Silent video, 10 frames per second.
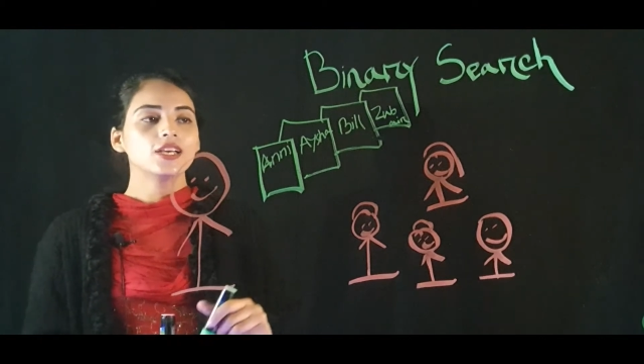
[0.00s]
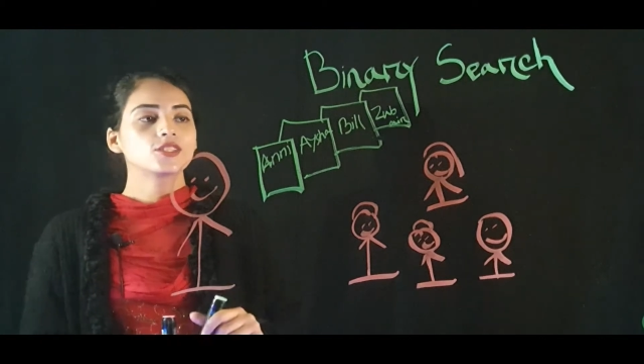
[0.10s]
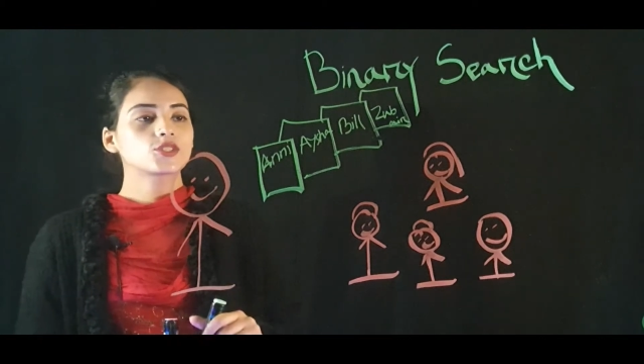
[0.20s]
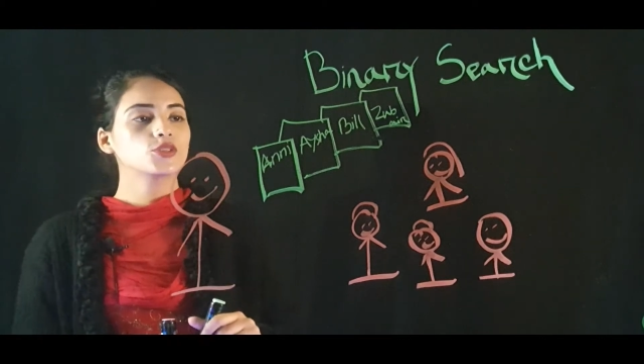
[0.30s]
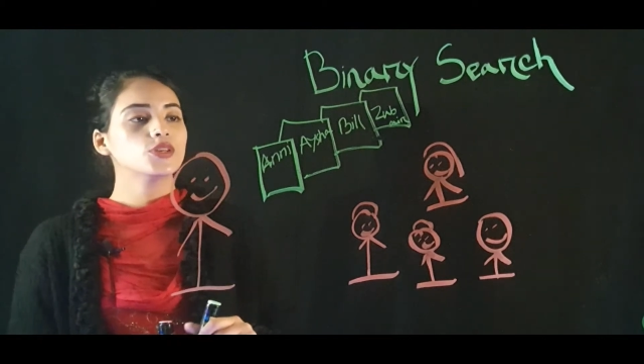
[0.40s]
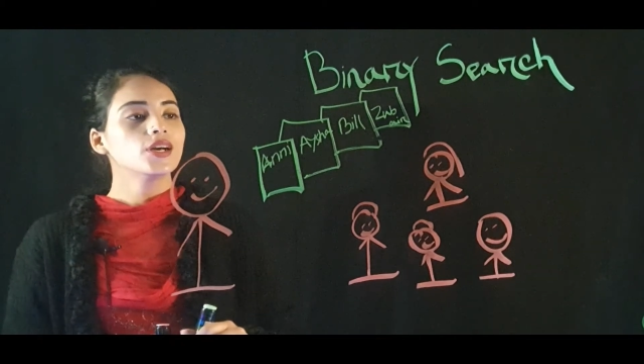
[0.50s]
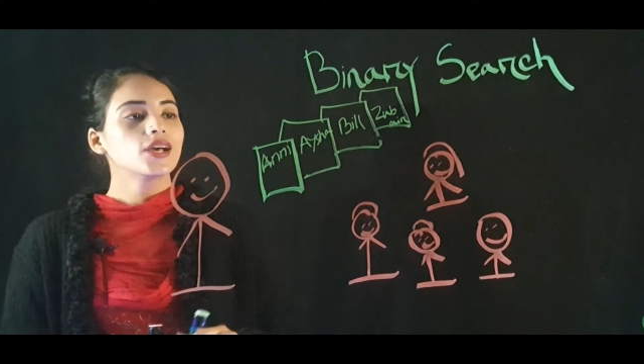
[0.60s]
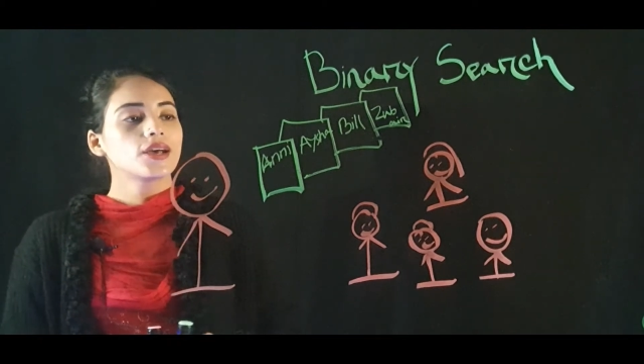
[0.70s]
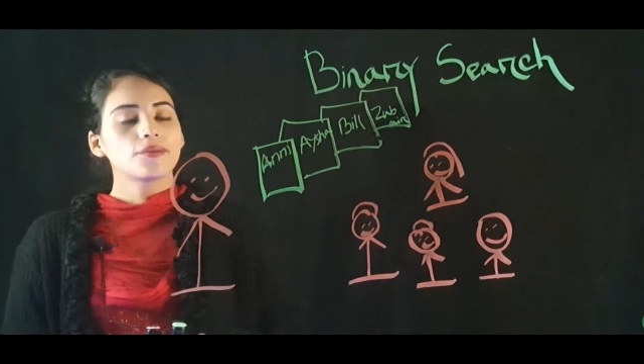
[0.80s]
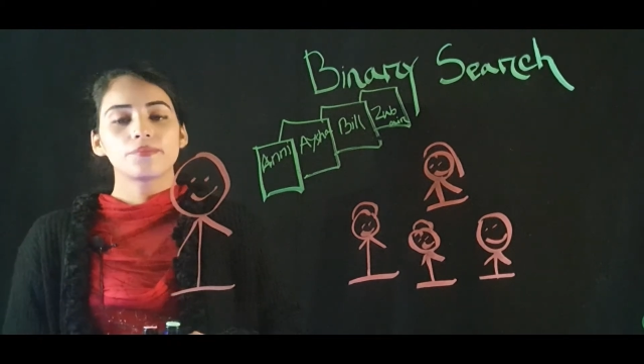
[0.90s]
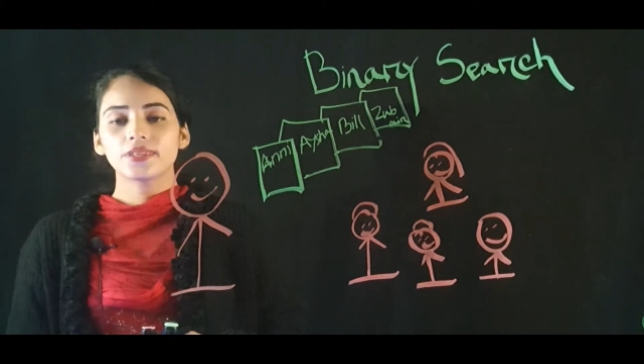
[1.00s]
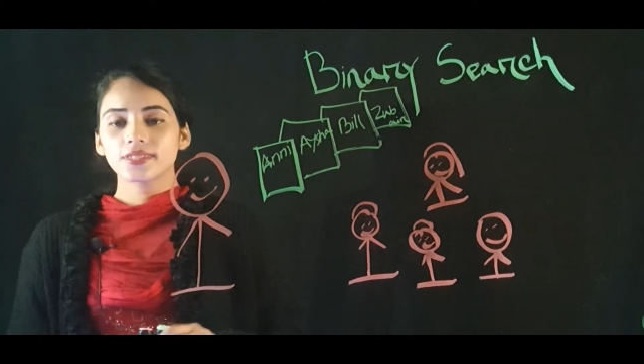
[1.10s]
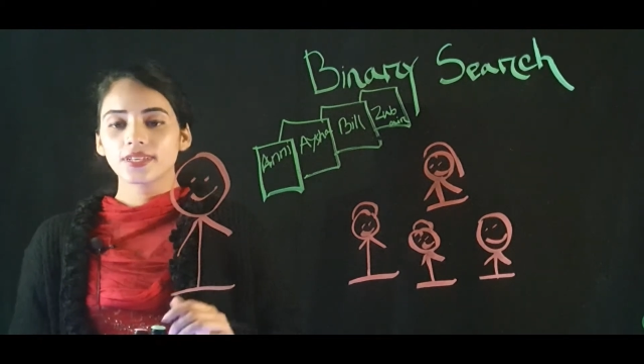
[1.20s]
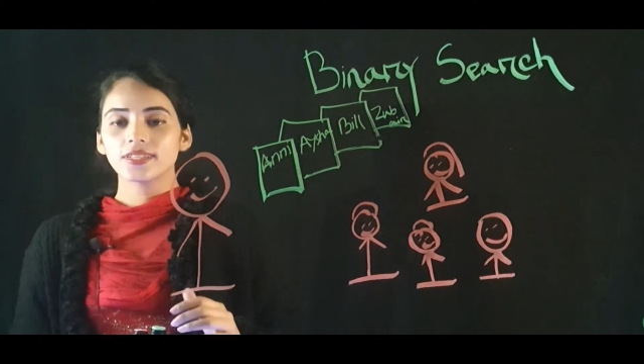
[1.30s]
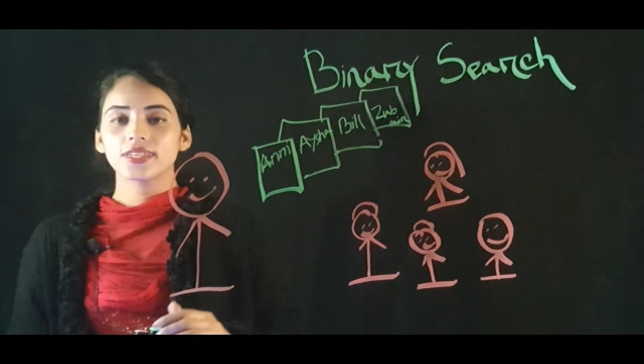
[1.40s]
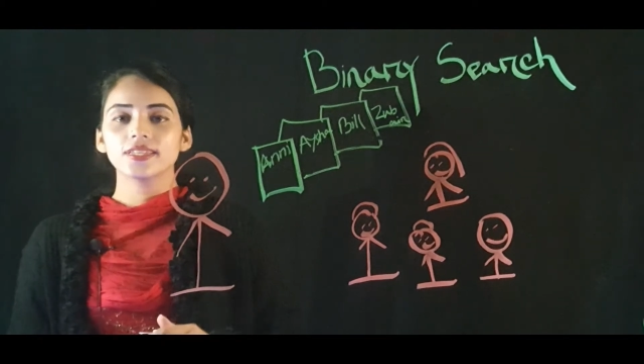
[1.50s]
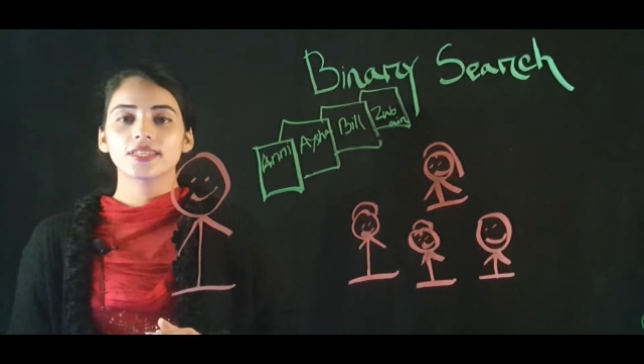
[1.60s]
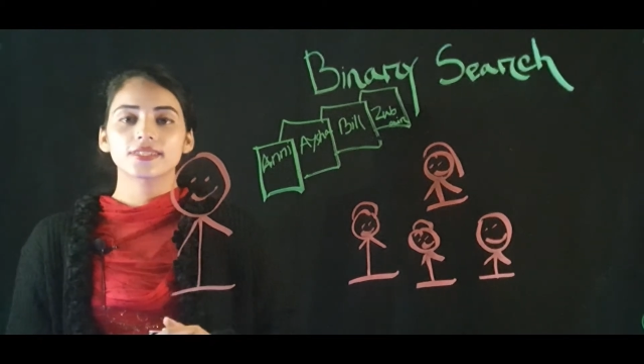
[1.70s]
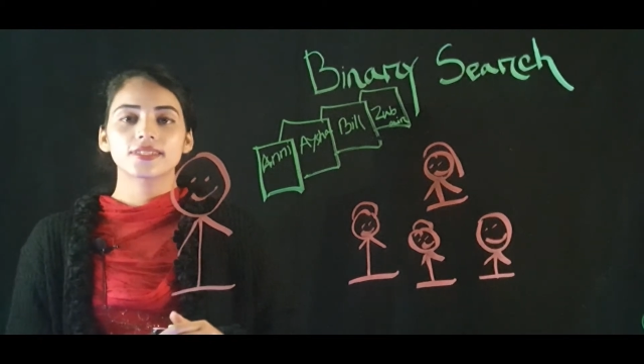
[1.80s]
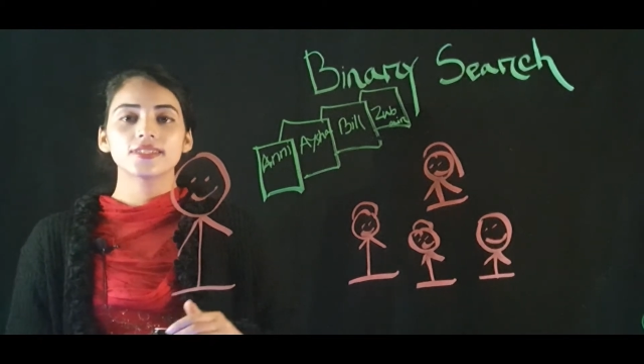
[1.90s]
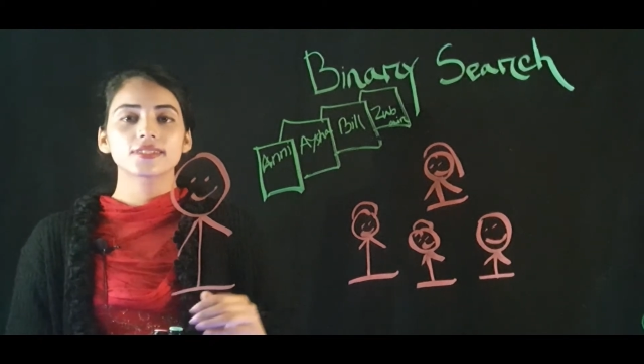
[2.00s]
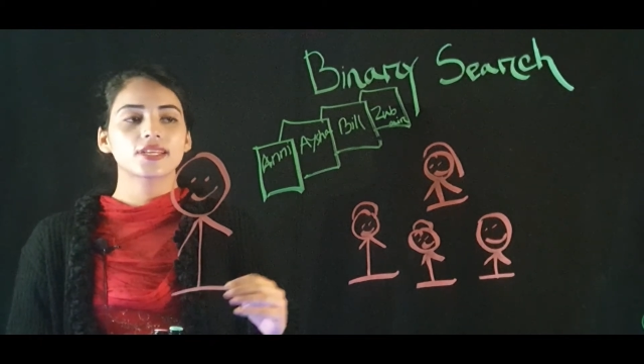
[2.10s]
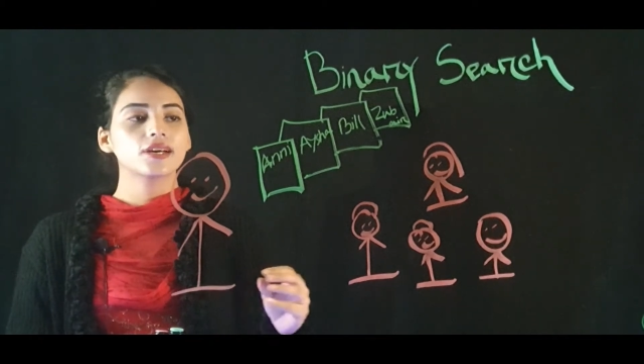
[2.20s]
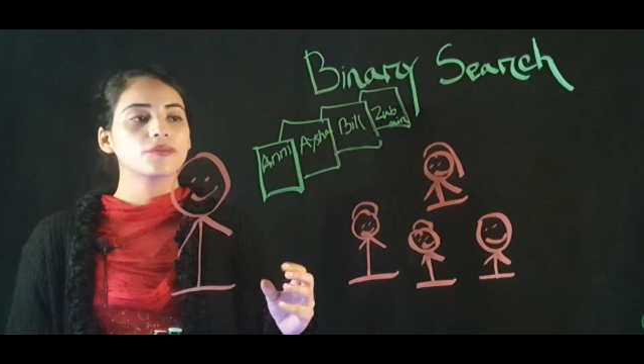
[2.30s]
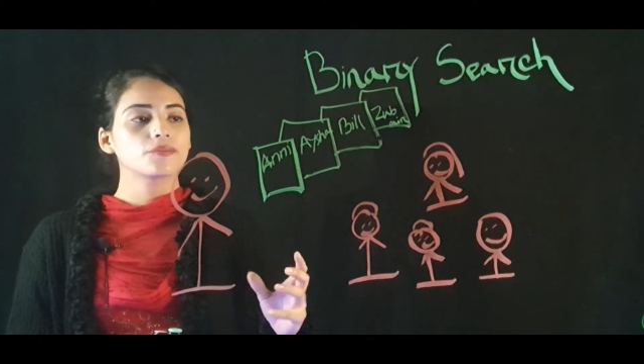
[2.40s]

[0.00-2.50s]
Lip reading: So basically, this is the